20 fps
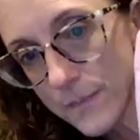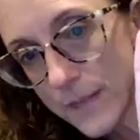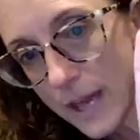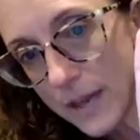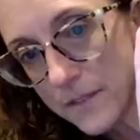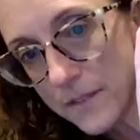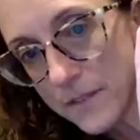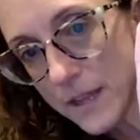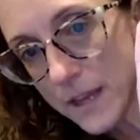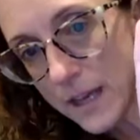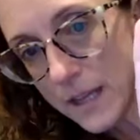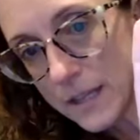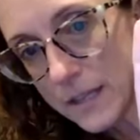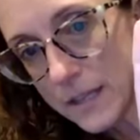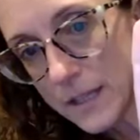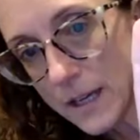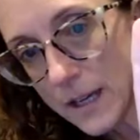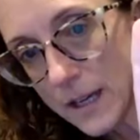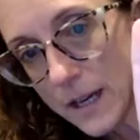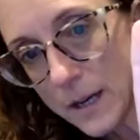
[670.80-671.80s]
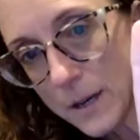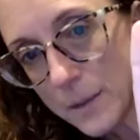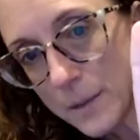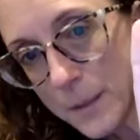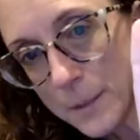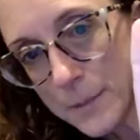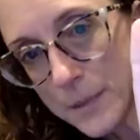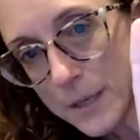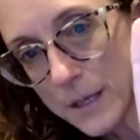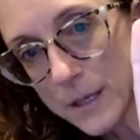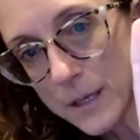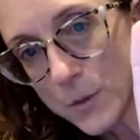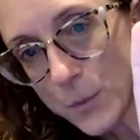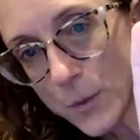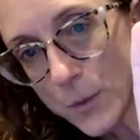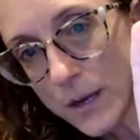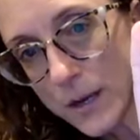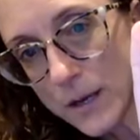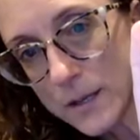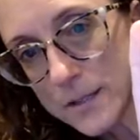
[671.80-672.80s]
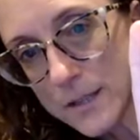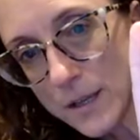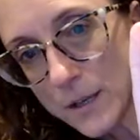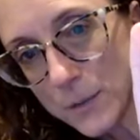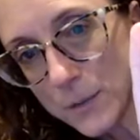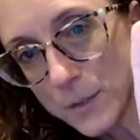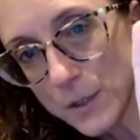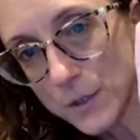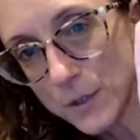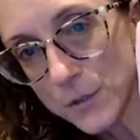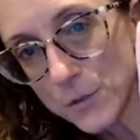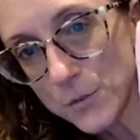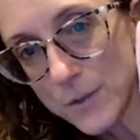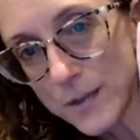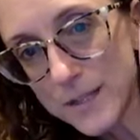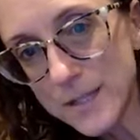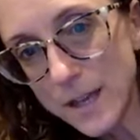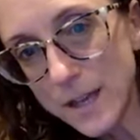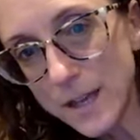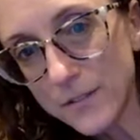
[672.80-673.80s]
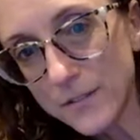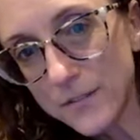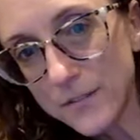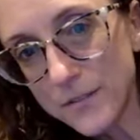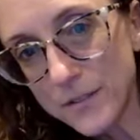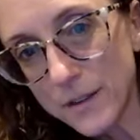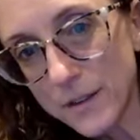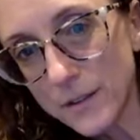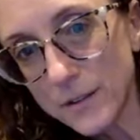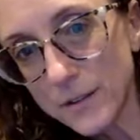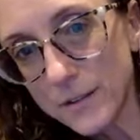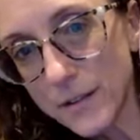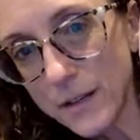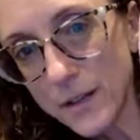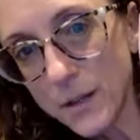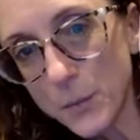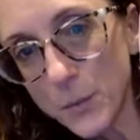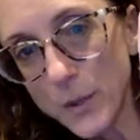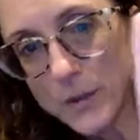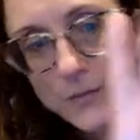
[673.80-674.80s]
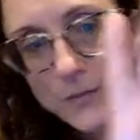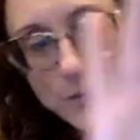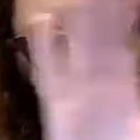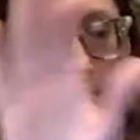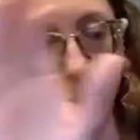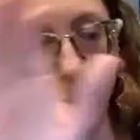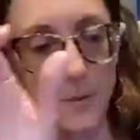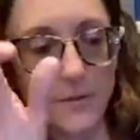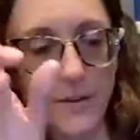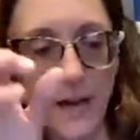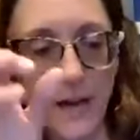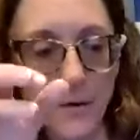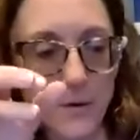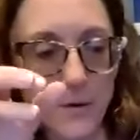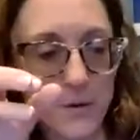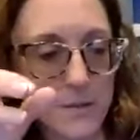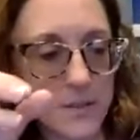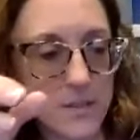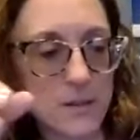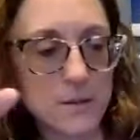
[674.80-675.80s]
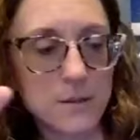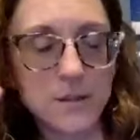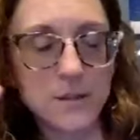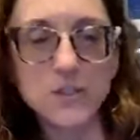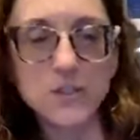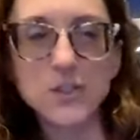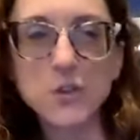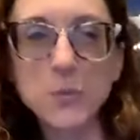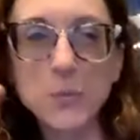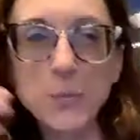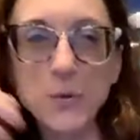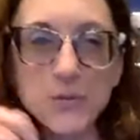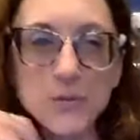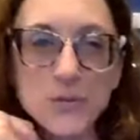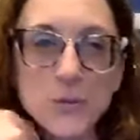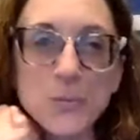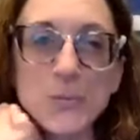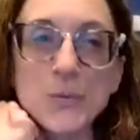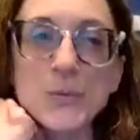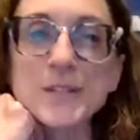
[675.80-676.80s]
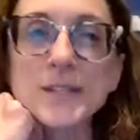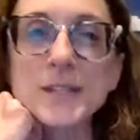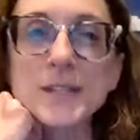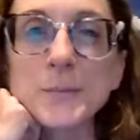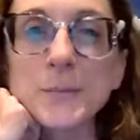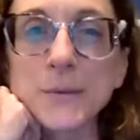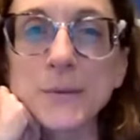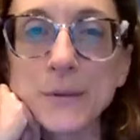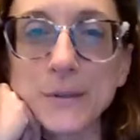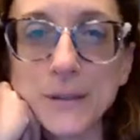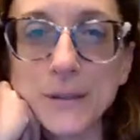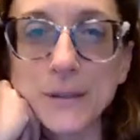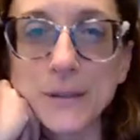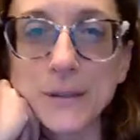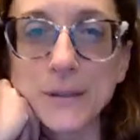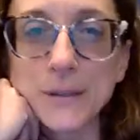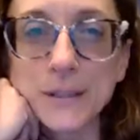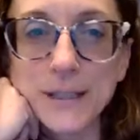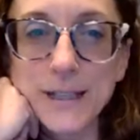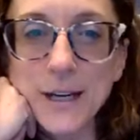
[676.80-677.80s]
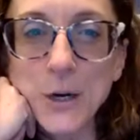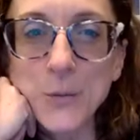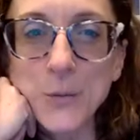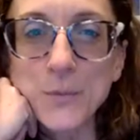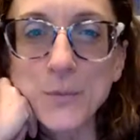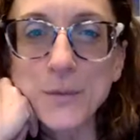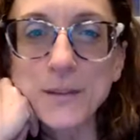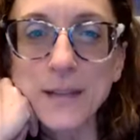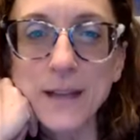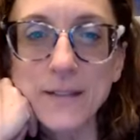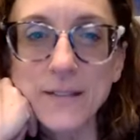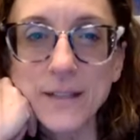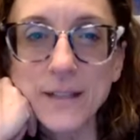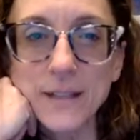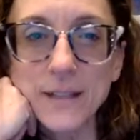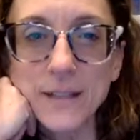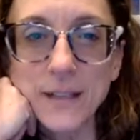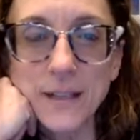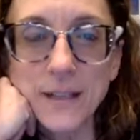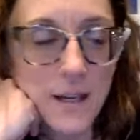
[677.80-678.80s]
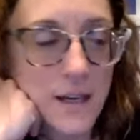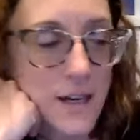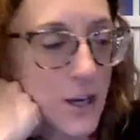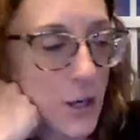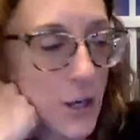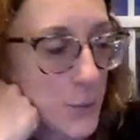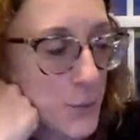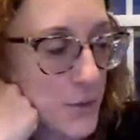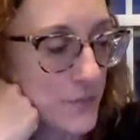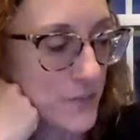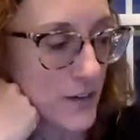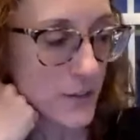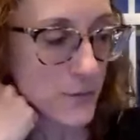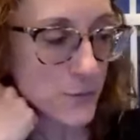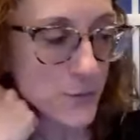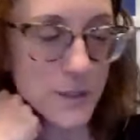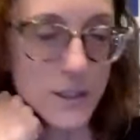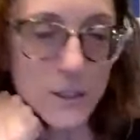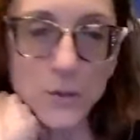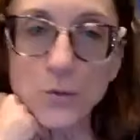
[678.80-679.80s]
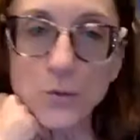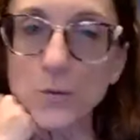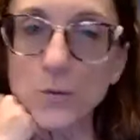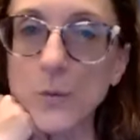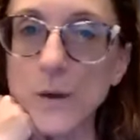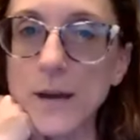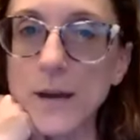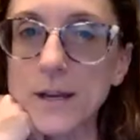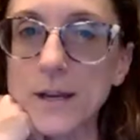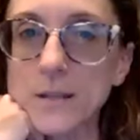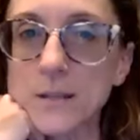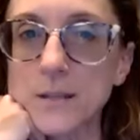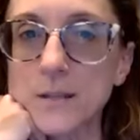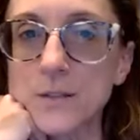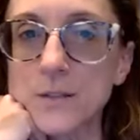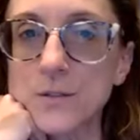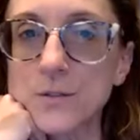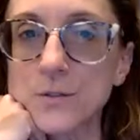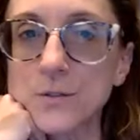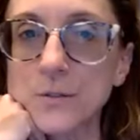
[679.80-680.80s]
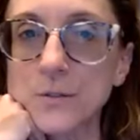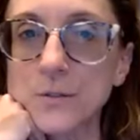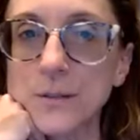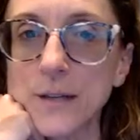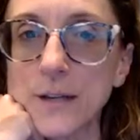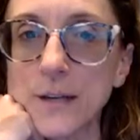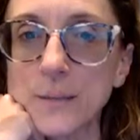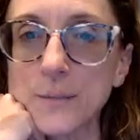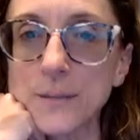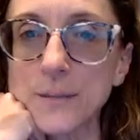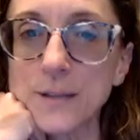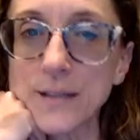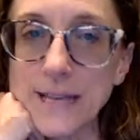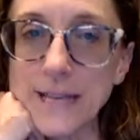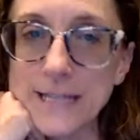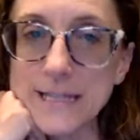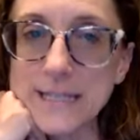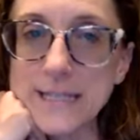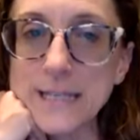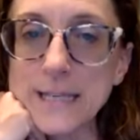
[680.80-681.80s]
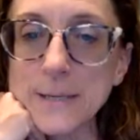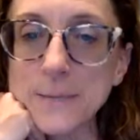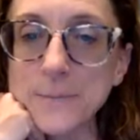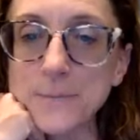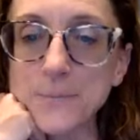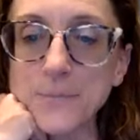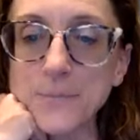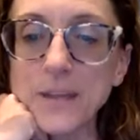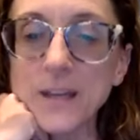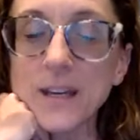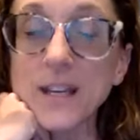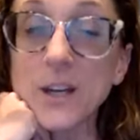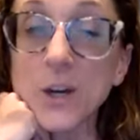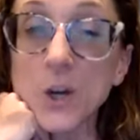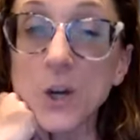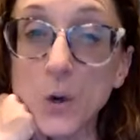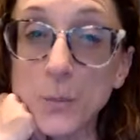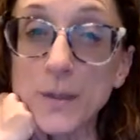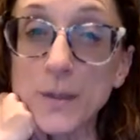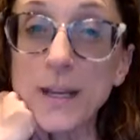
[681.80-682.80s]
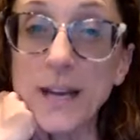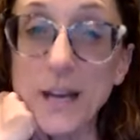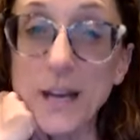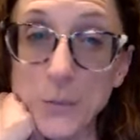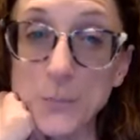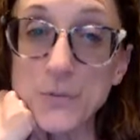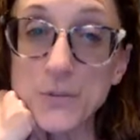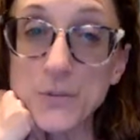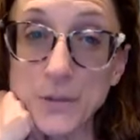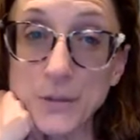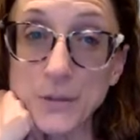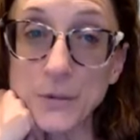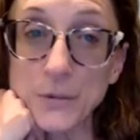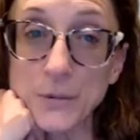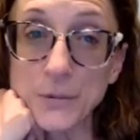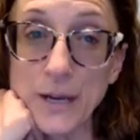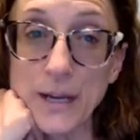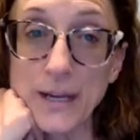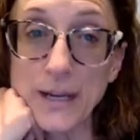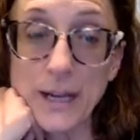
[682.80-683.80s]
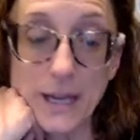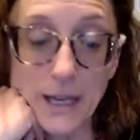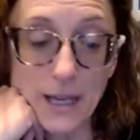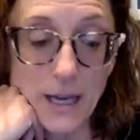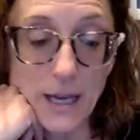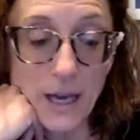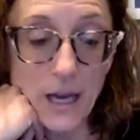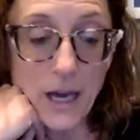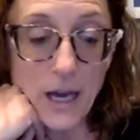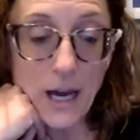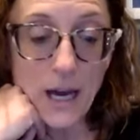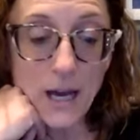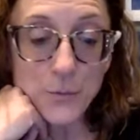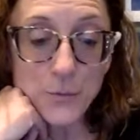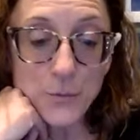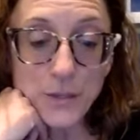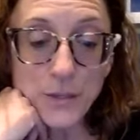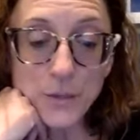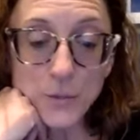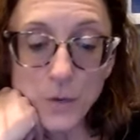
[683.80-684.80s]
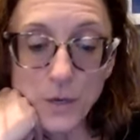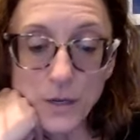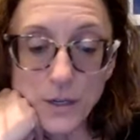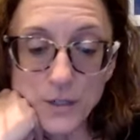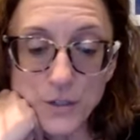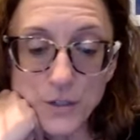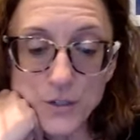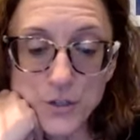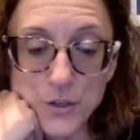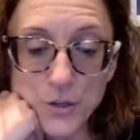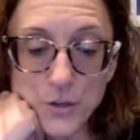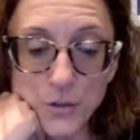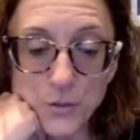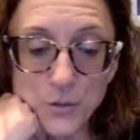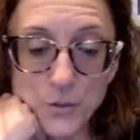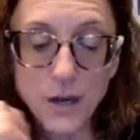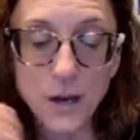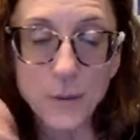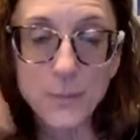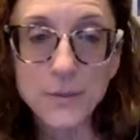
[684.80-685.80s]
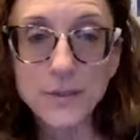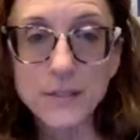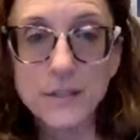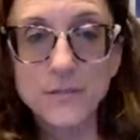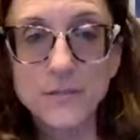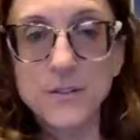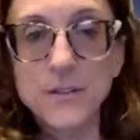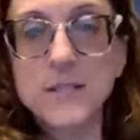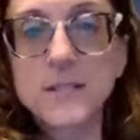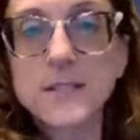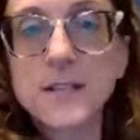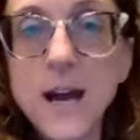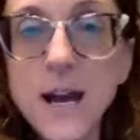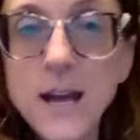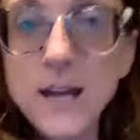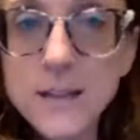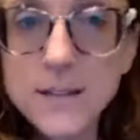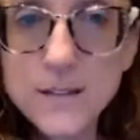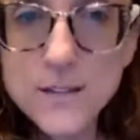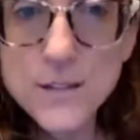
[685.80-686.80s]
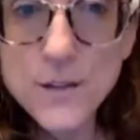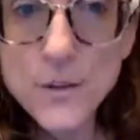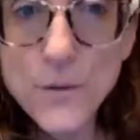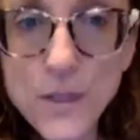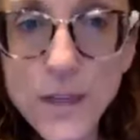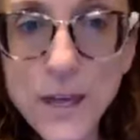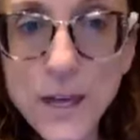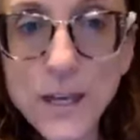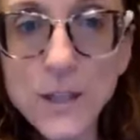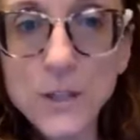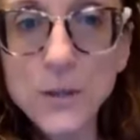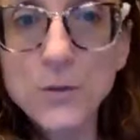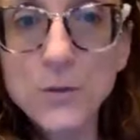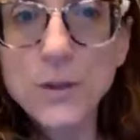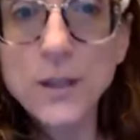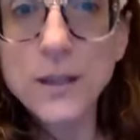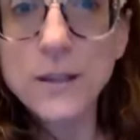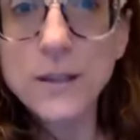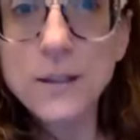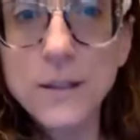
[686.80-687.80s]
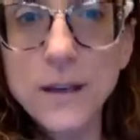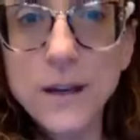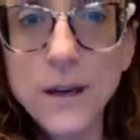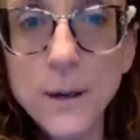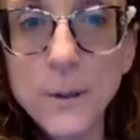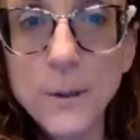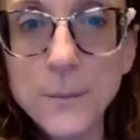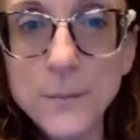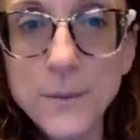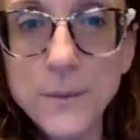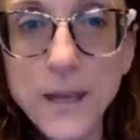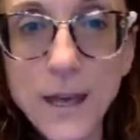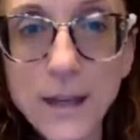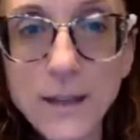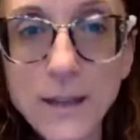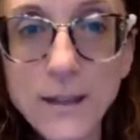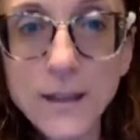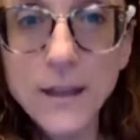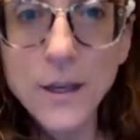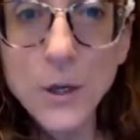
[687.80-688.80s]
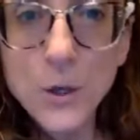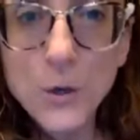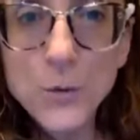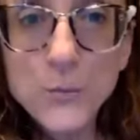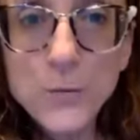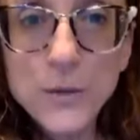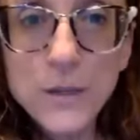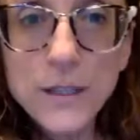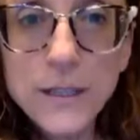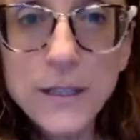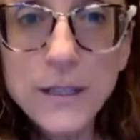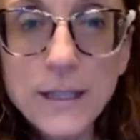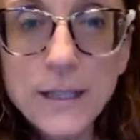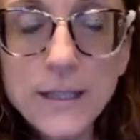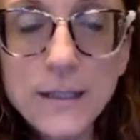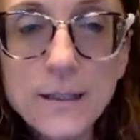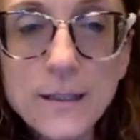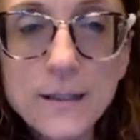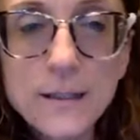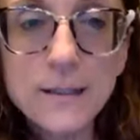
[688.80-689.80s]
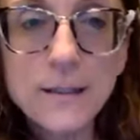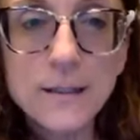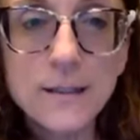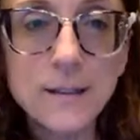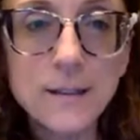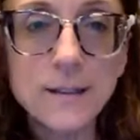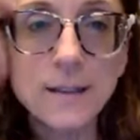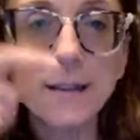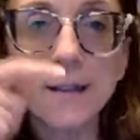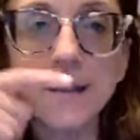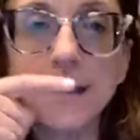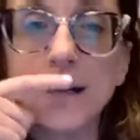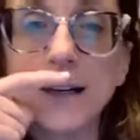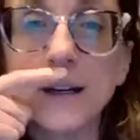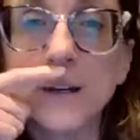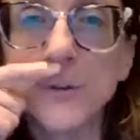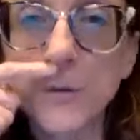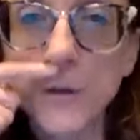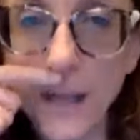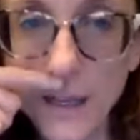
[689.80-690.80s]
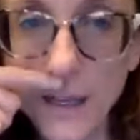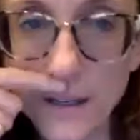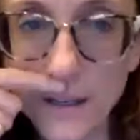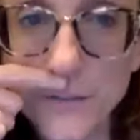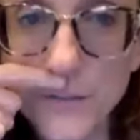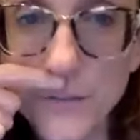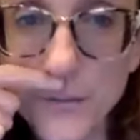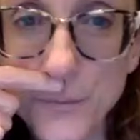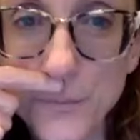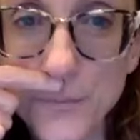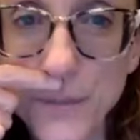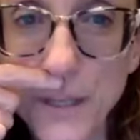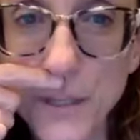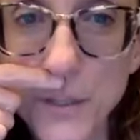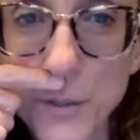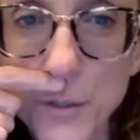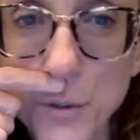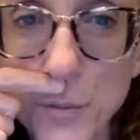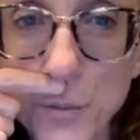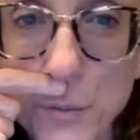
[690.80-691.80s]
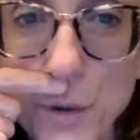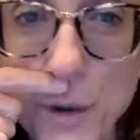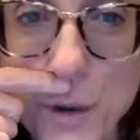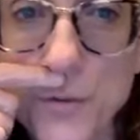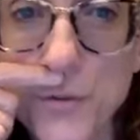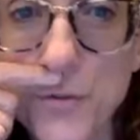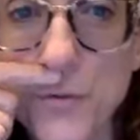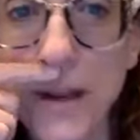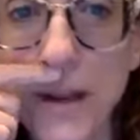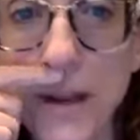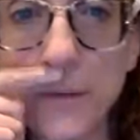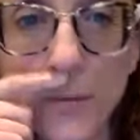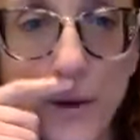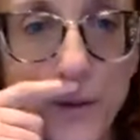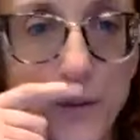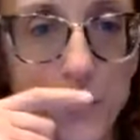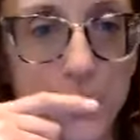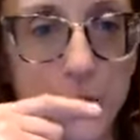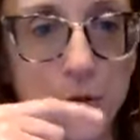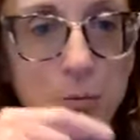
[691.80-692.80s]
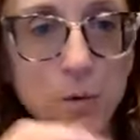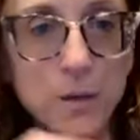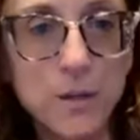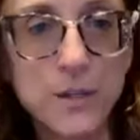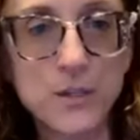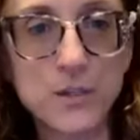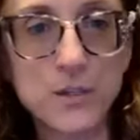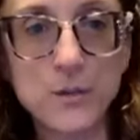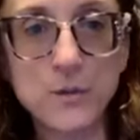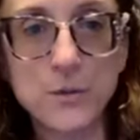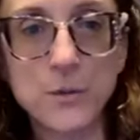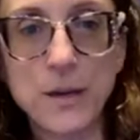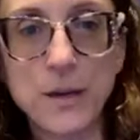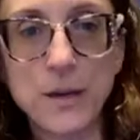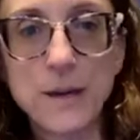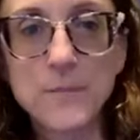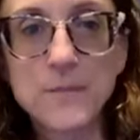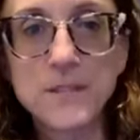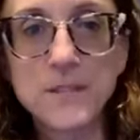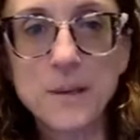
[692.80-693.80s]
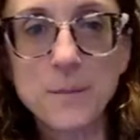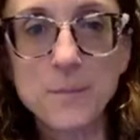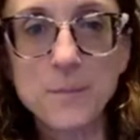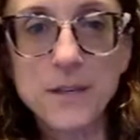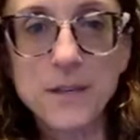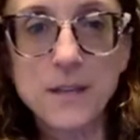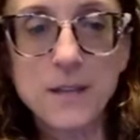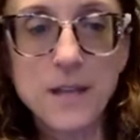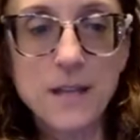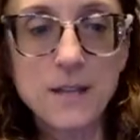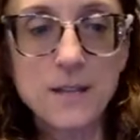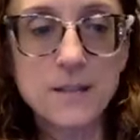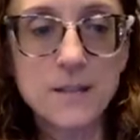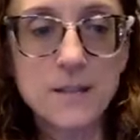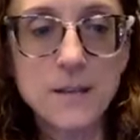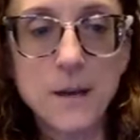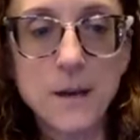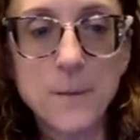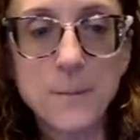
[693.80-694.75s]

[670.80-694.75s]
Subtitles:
And then I'm not going to wear it because I don't want to glue myself. I'm not going to wear it for a couple of hours. Super, super simple. I hope you love it. I hope you find really cool ways to cleanse it. And I hope it helps you, right? I really wanted to show you a couple of different designs so that you can get really creative in your approach, right? Whether you want to do something that's